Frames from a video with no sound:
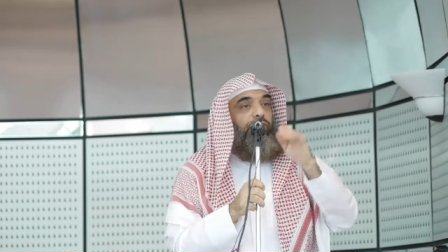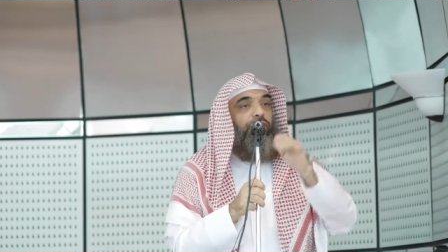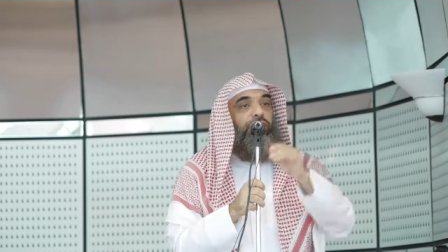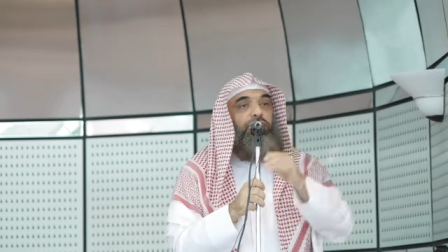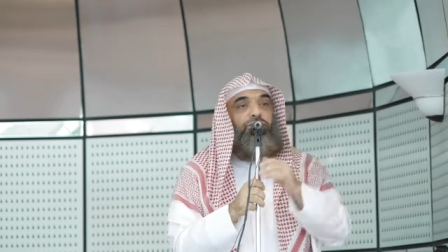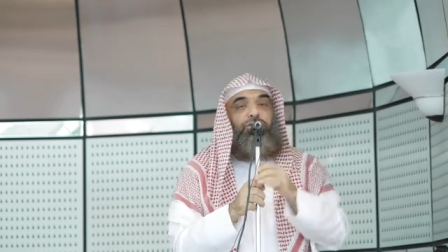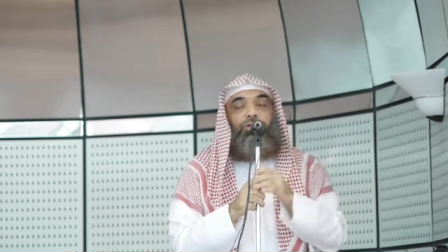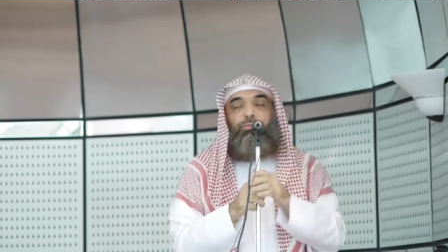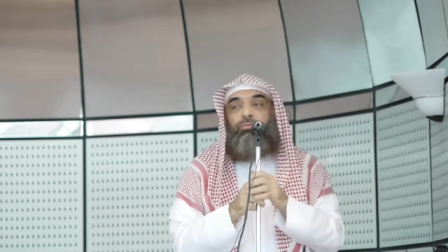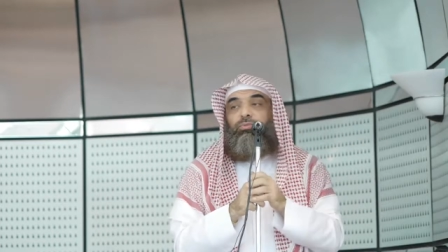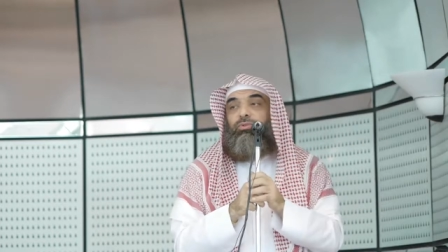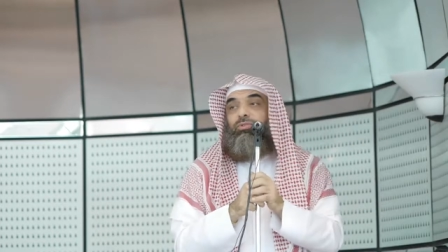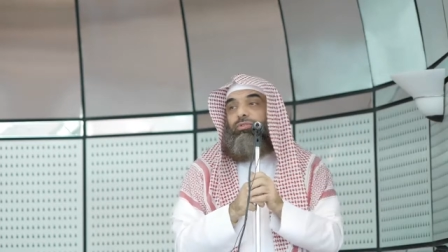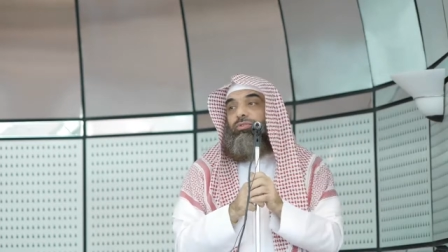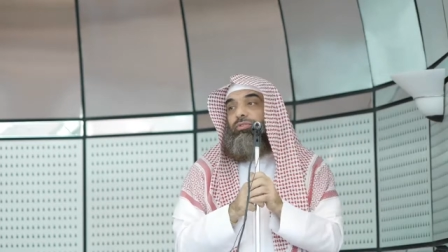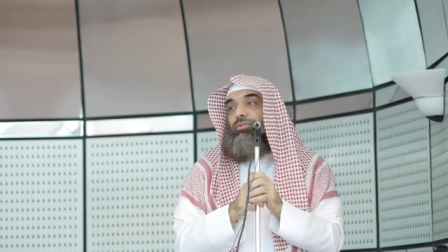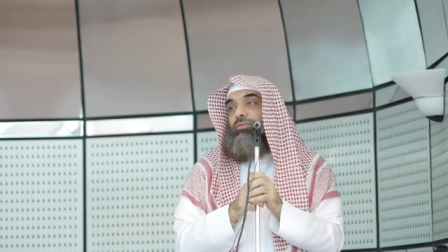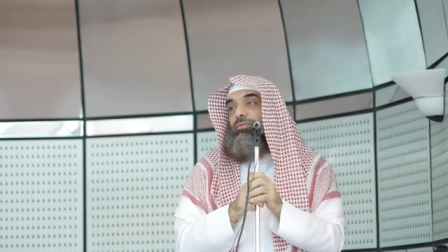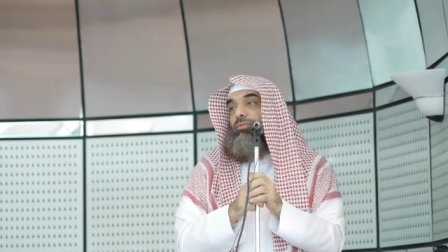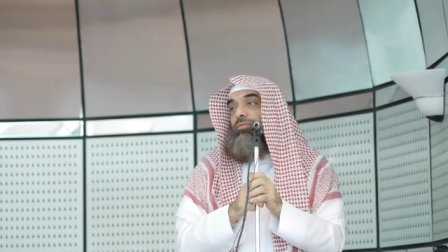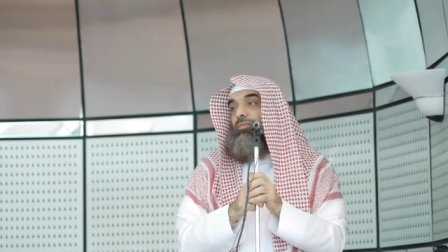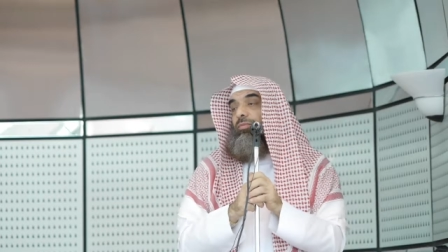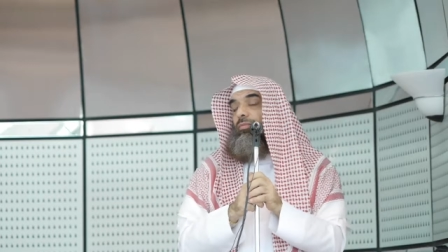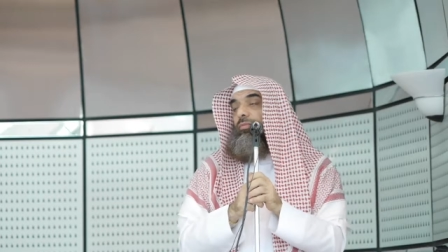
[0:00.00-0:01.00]
Egypt.
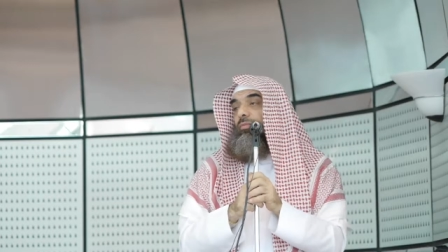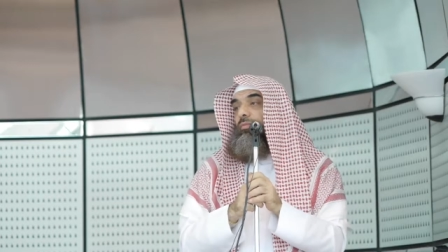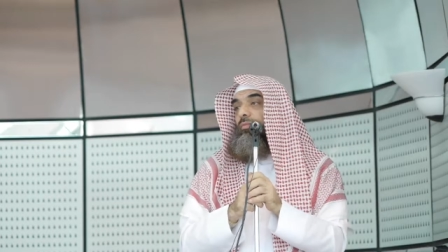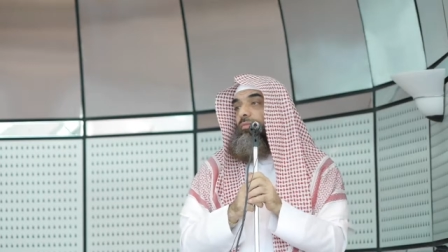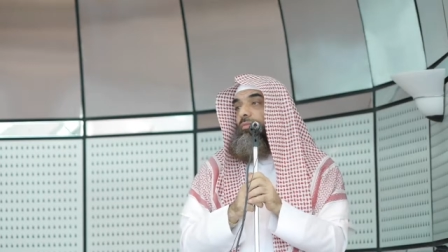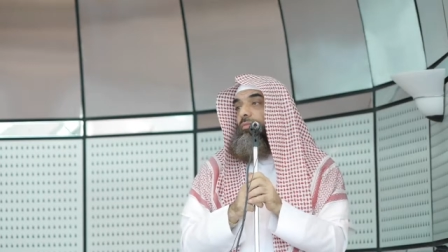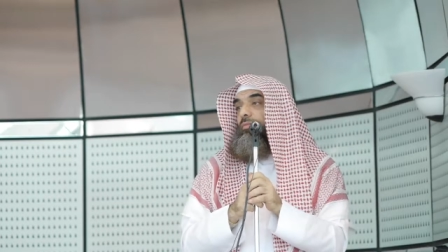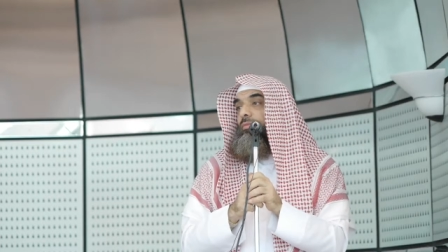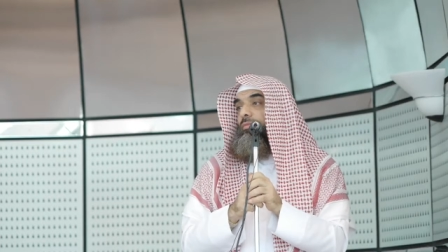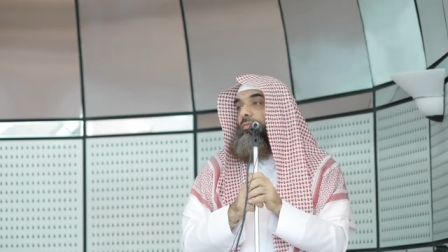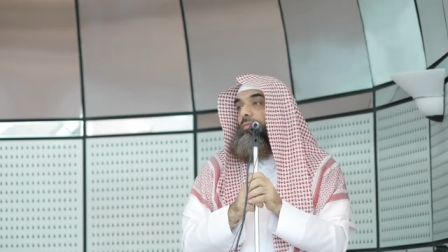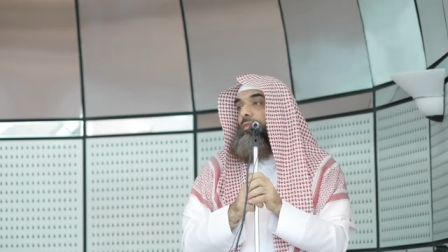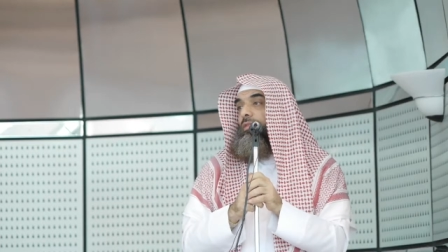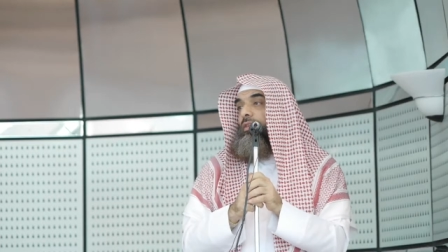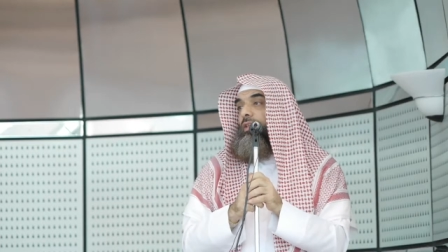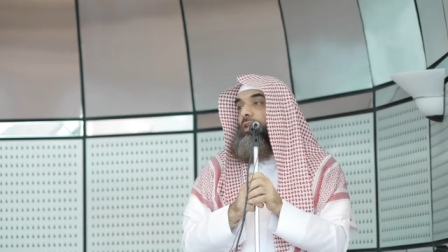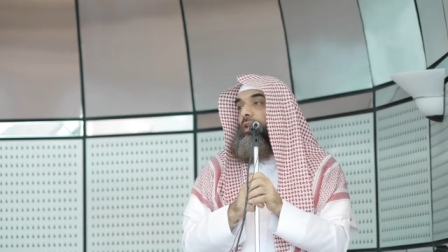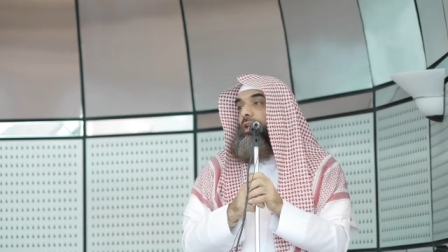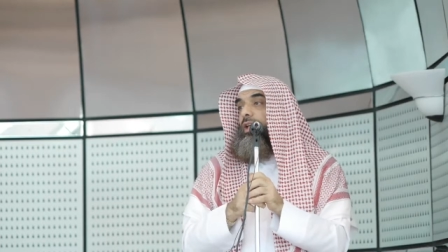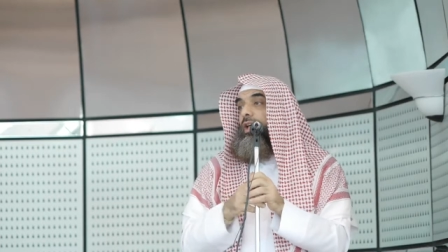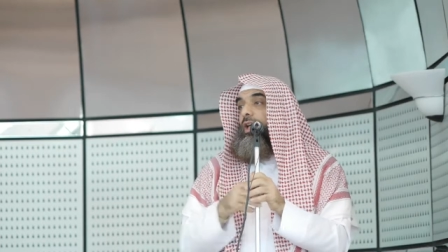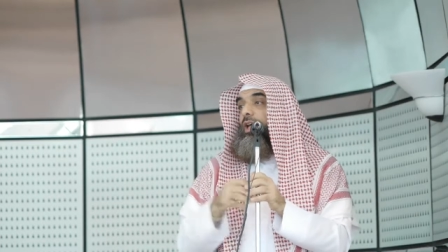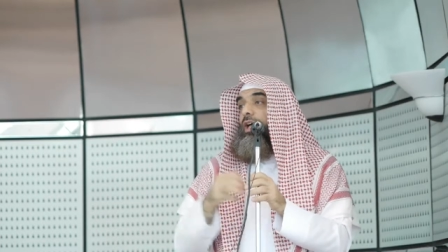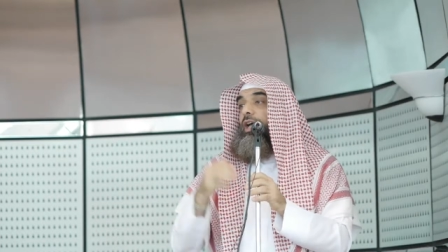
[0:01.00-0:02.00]

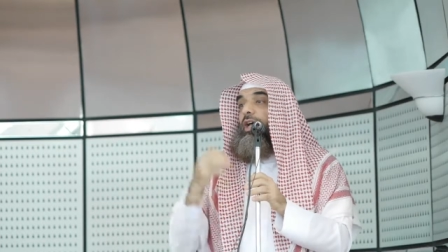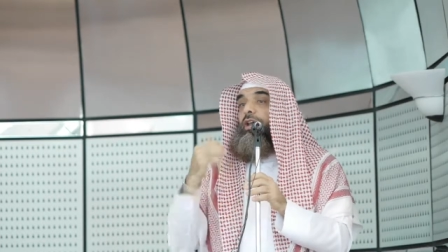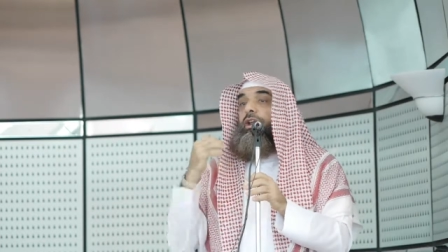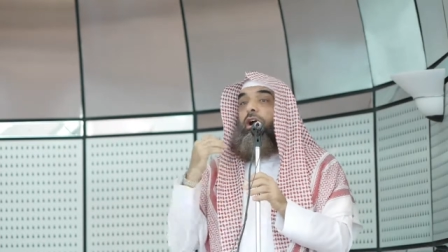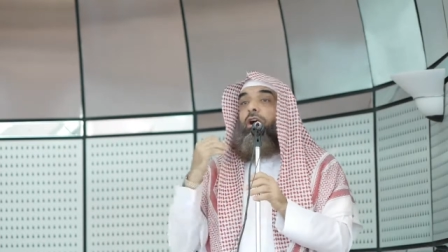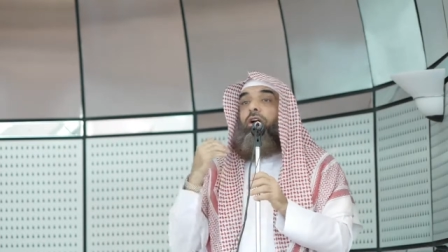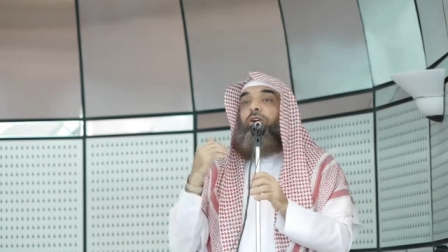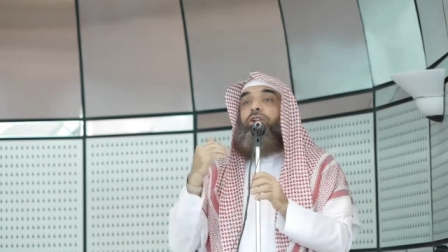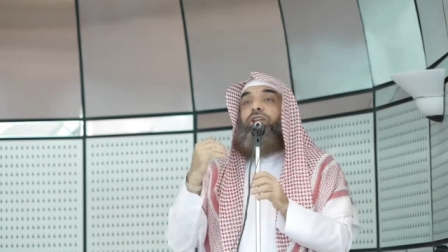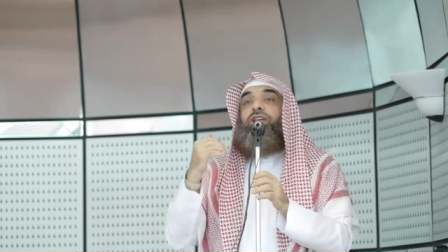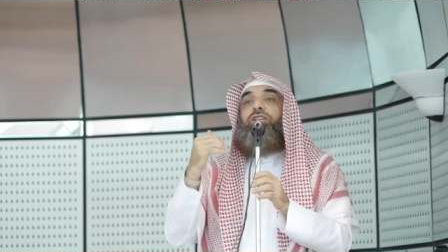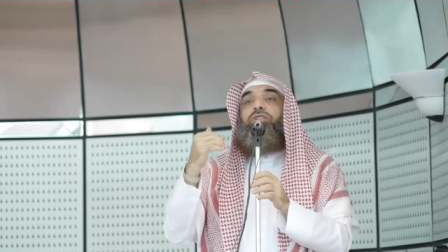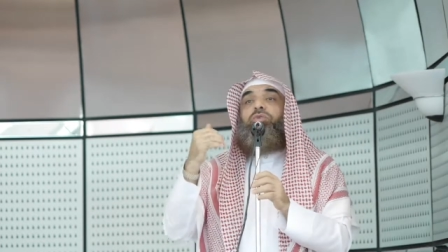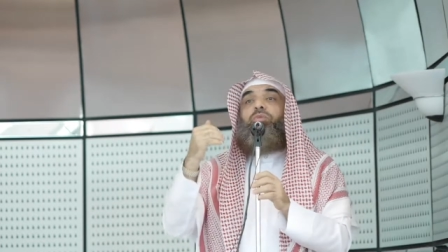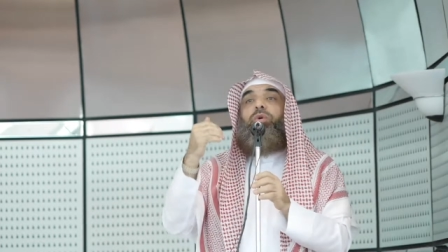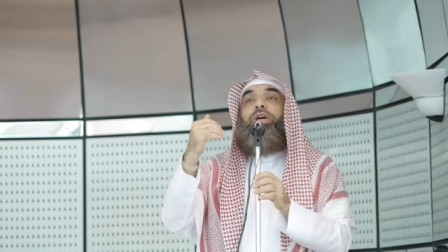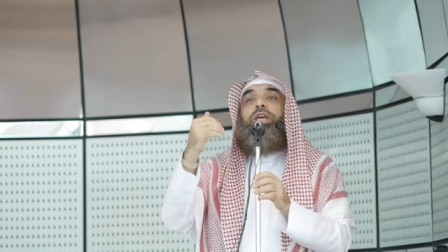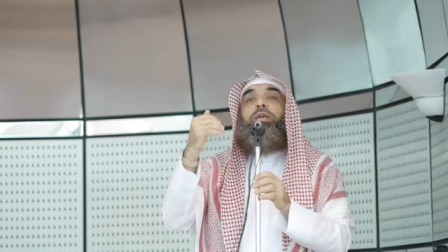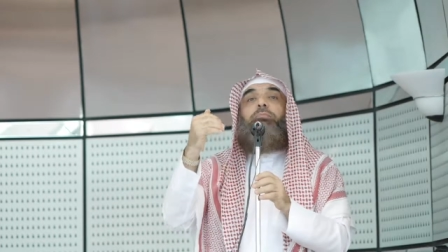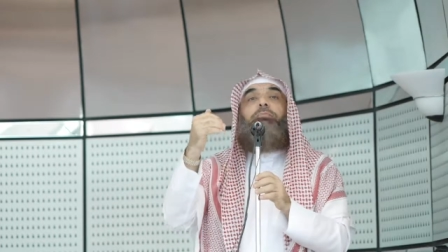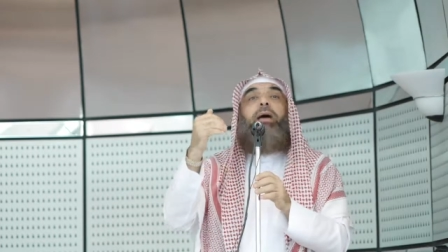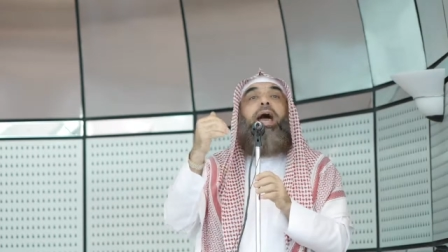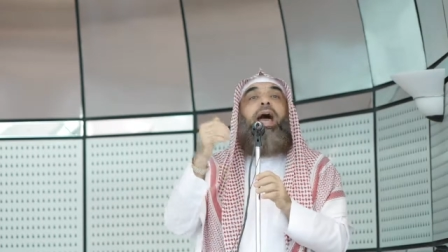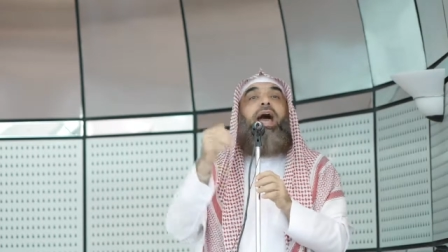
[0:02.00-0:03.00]
And on his
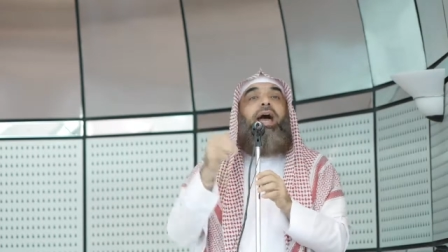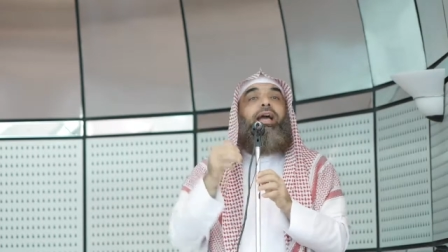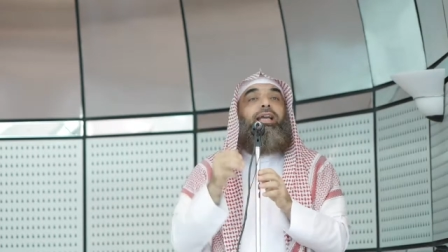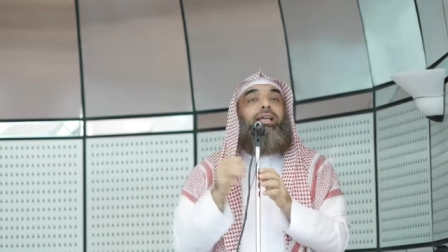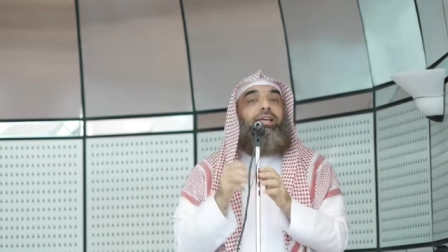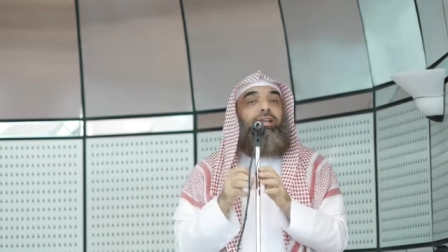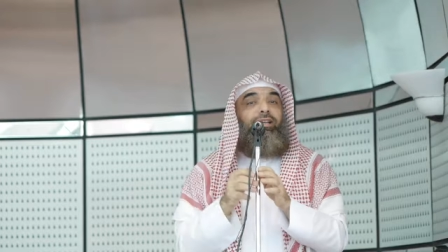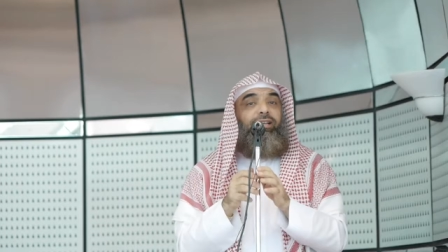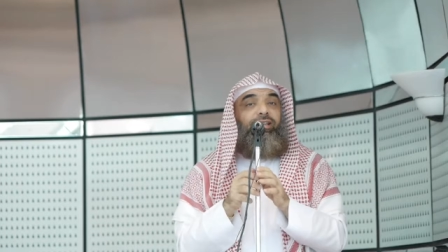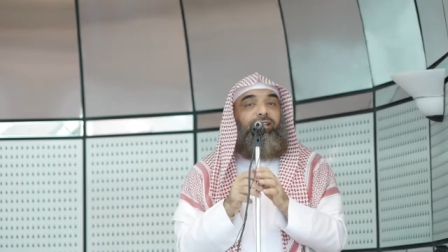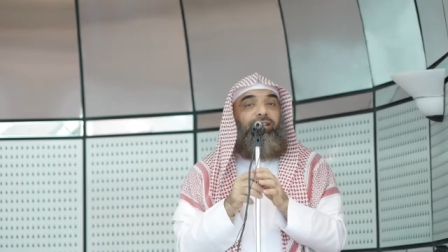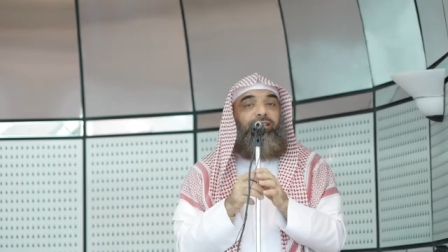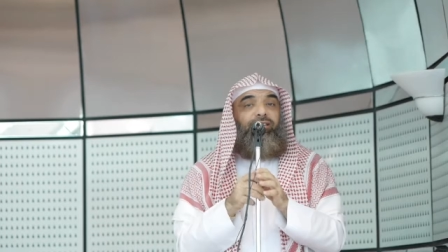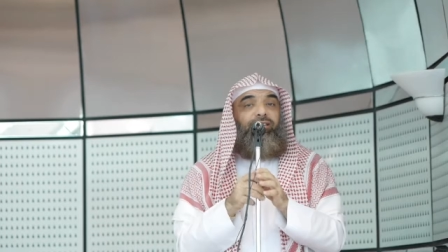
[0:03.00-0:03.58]
way back,